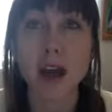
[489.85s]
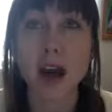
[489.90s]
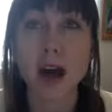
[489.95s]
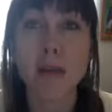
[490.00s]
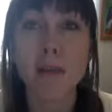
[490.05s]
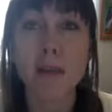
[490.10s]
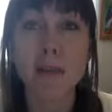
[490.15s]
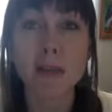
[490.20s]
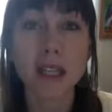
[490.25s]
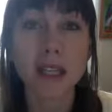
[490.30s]

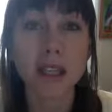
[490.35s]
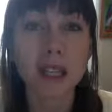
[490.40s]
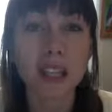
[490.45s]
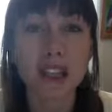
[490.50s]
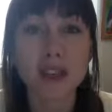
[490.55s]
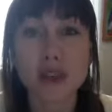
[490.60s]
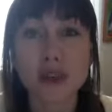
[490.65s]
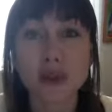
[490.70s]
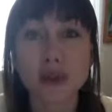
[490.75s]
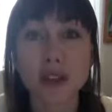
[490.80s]

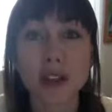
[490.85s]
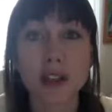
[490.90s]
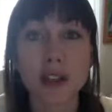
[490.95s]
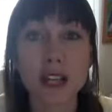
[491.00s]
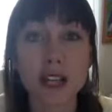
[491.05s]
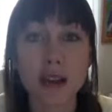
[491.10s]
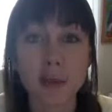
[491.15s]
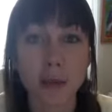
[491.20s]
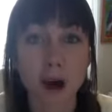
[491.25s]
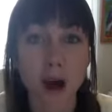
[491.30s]
1,000,000
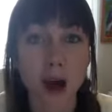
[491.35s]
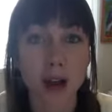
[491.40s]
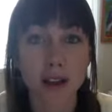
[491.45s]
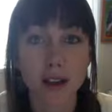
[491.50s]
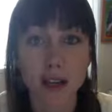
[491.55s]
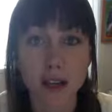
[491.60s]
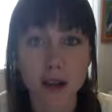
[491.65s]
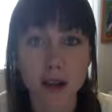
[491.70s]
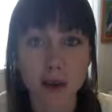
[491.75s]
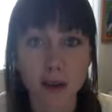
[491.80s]
trillion
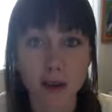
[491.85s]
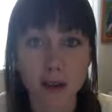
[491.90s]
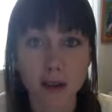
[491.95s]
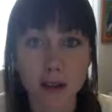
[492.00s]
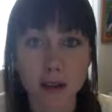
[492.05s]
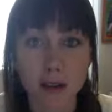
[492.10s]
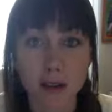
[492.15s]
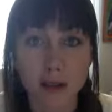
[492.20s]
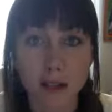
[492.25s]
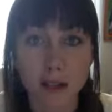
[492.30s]
molecules.